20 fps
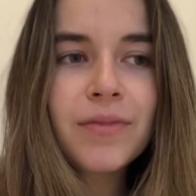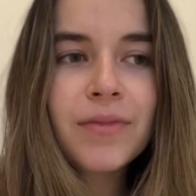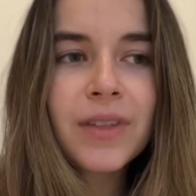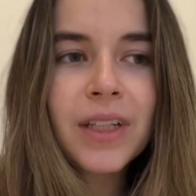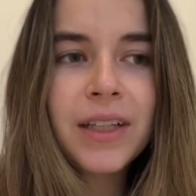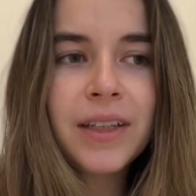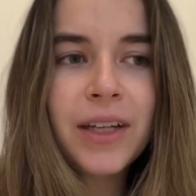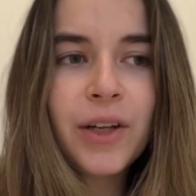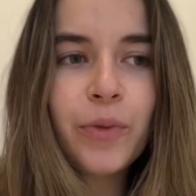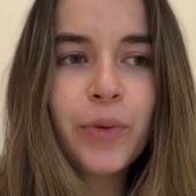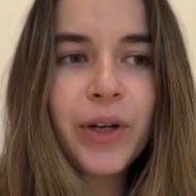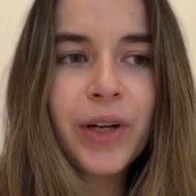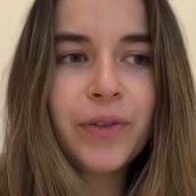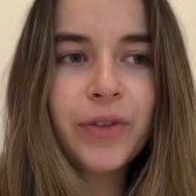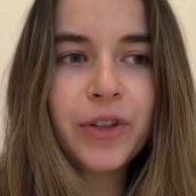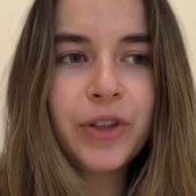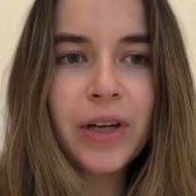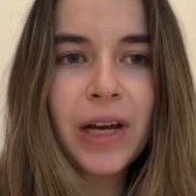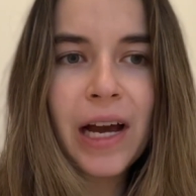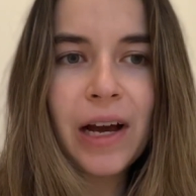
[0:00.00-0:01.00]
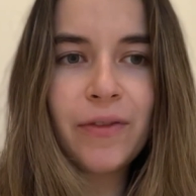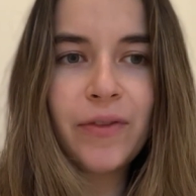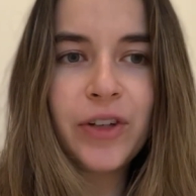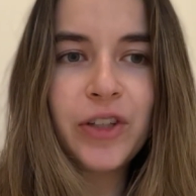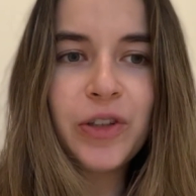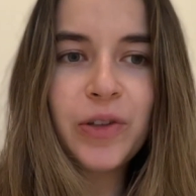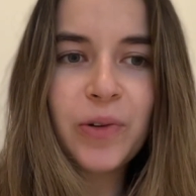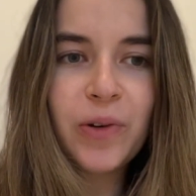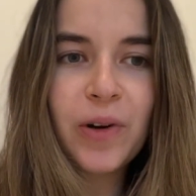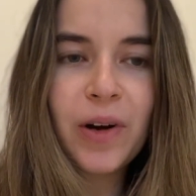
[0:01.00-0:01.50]
And then whenever you have a
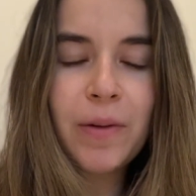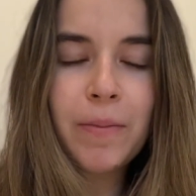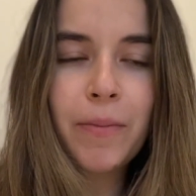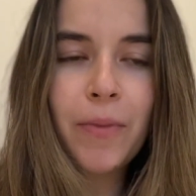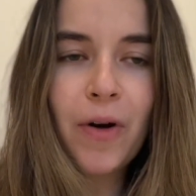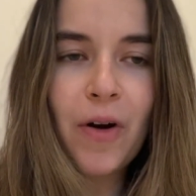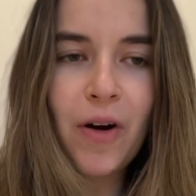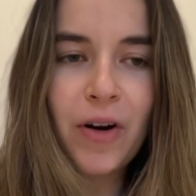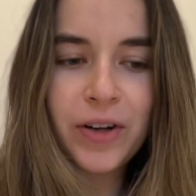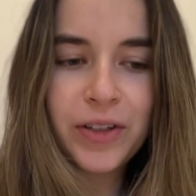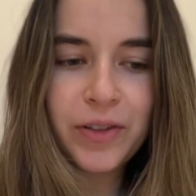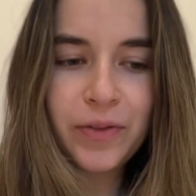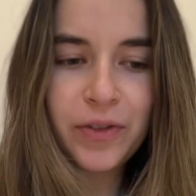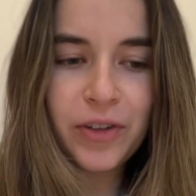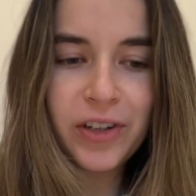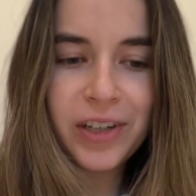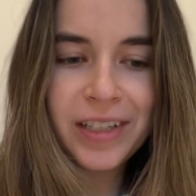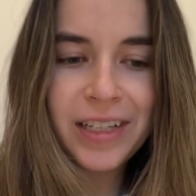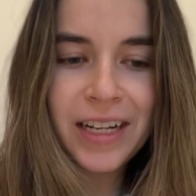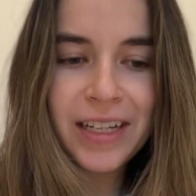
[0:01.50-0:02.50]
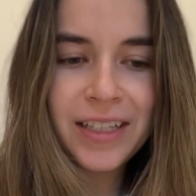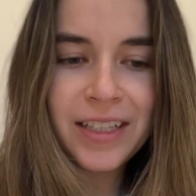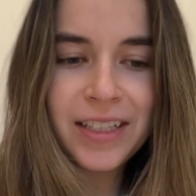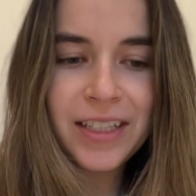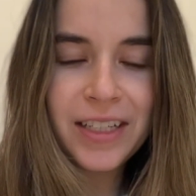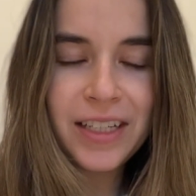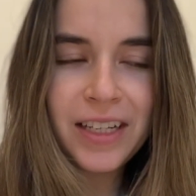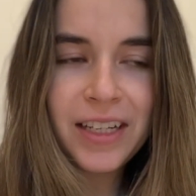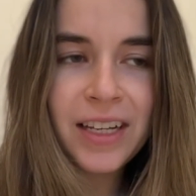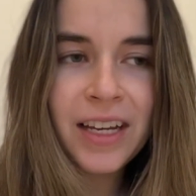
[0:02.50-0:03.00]
new part of your
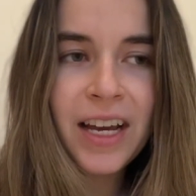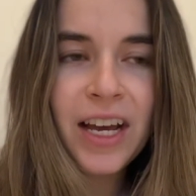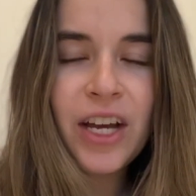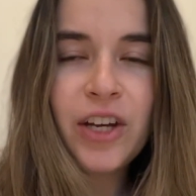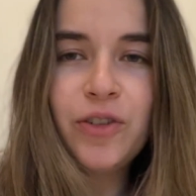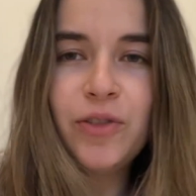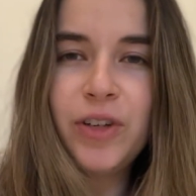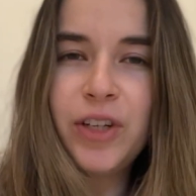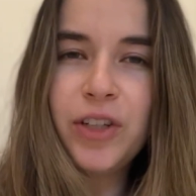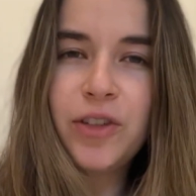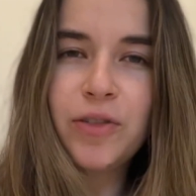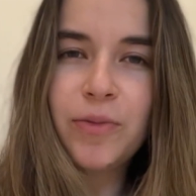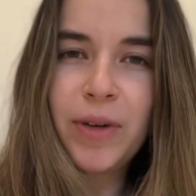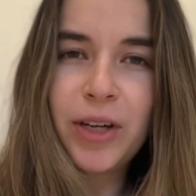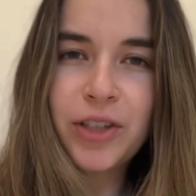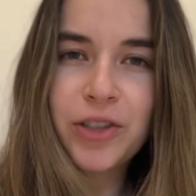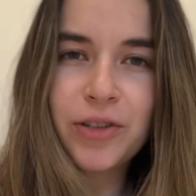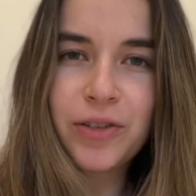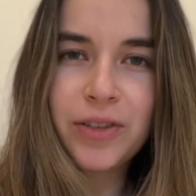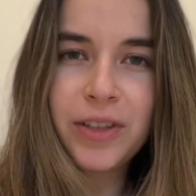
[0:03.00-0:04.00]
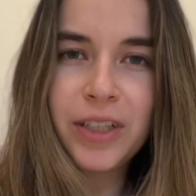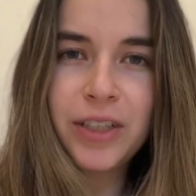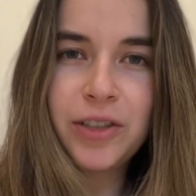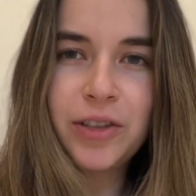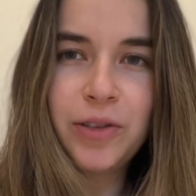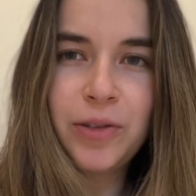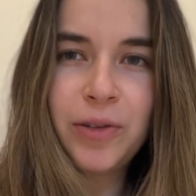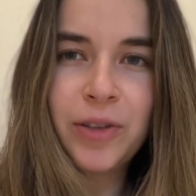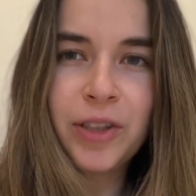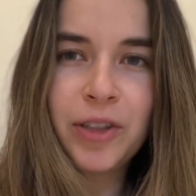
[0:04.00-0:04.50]
identity, you need to make sure that
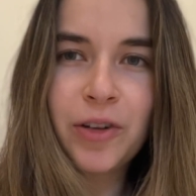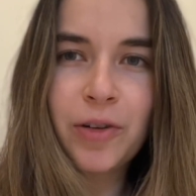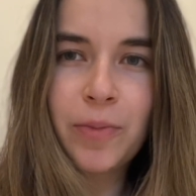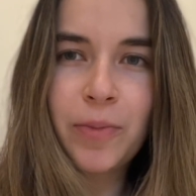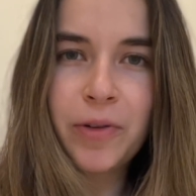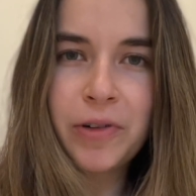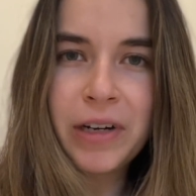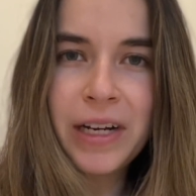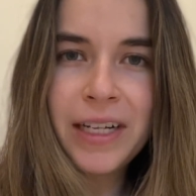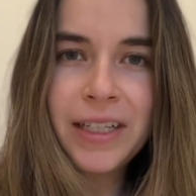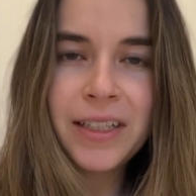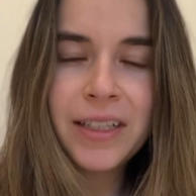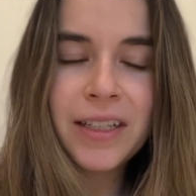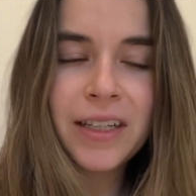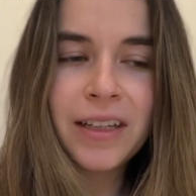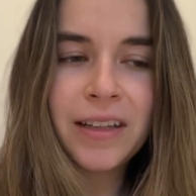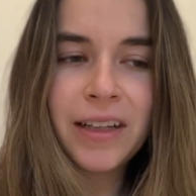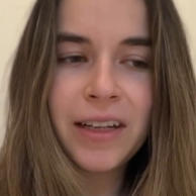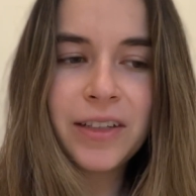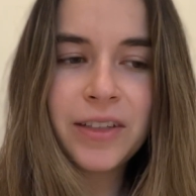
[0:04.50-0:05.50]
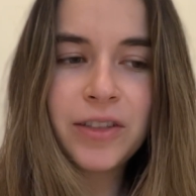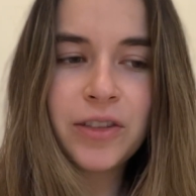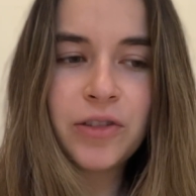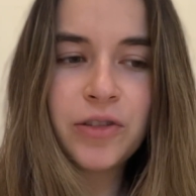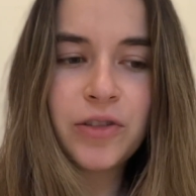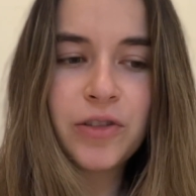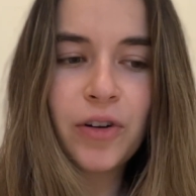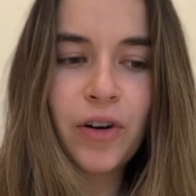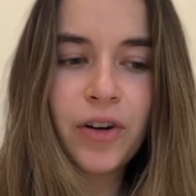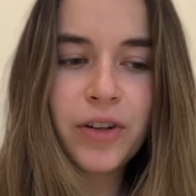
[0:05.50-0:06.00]
you incorporate it and that you
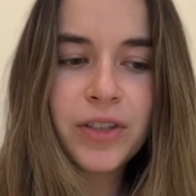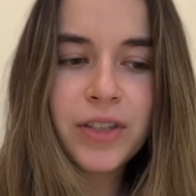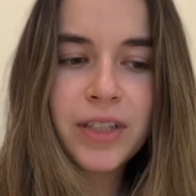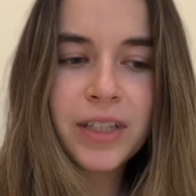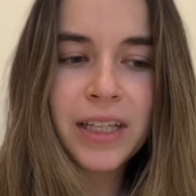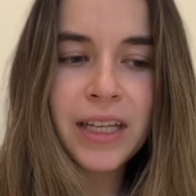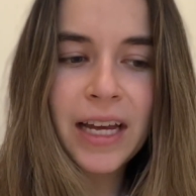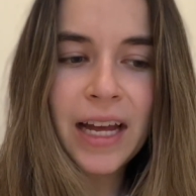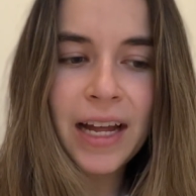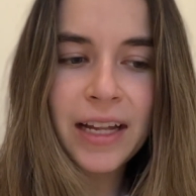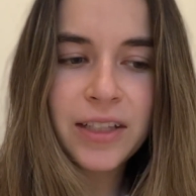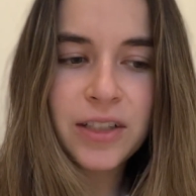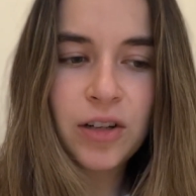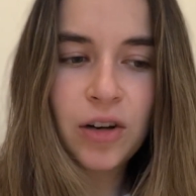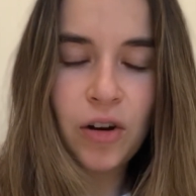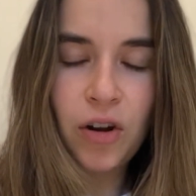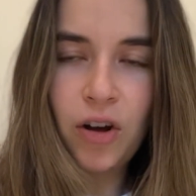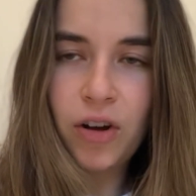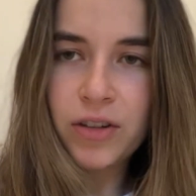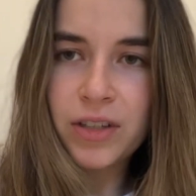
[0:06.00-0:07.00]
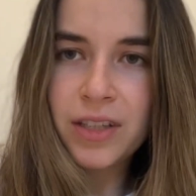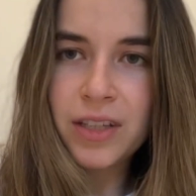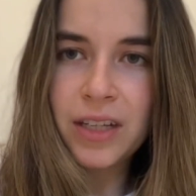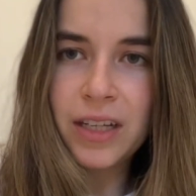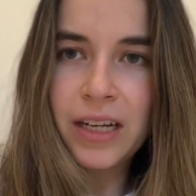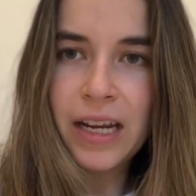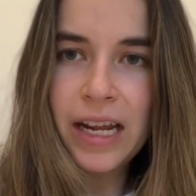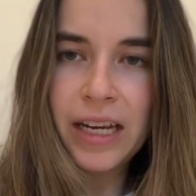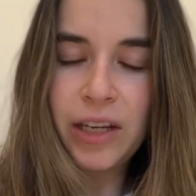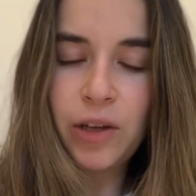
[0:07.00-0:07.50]
don't get lost
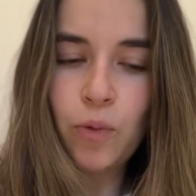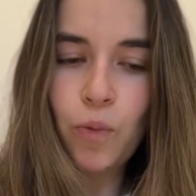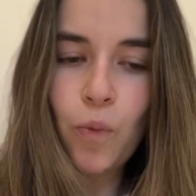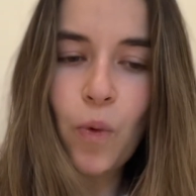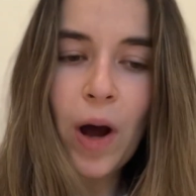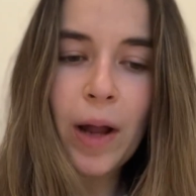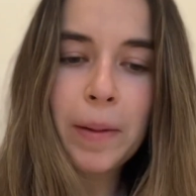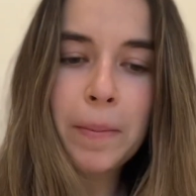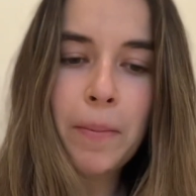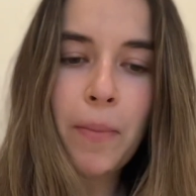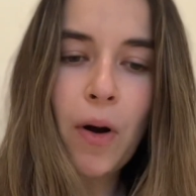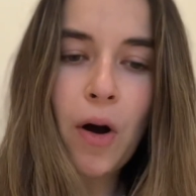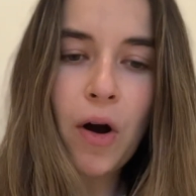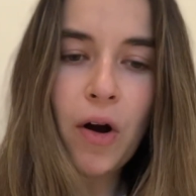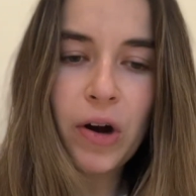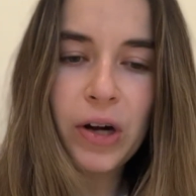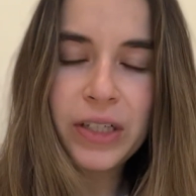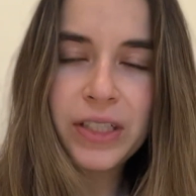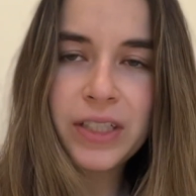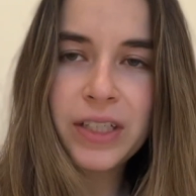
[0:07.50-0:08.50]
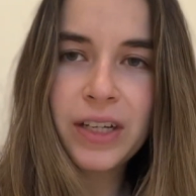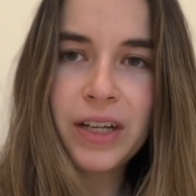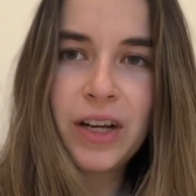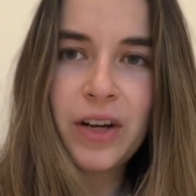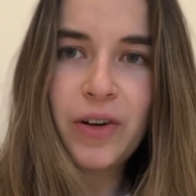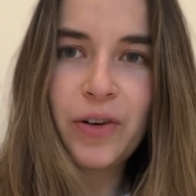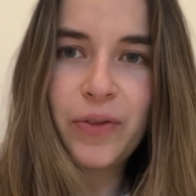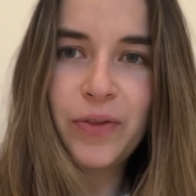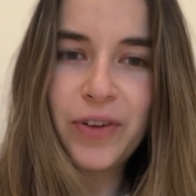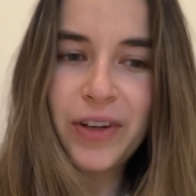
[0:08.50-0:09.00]
in any one part
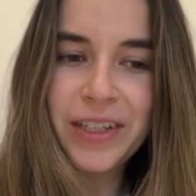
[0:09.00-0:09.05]
of your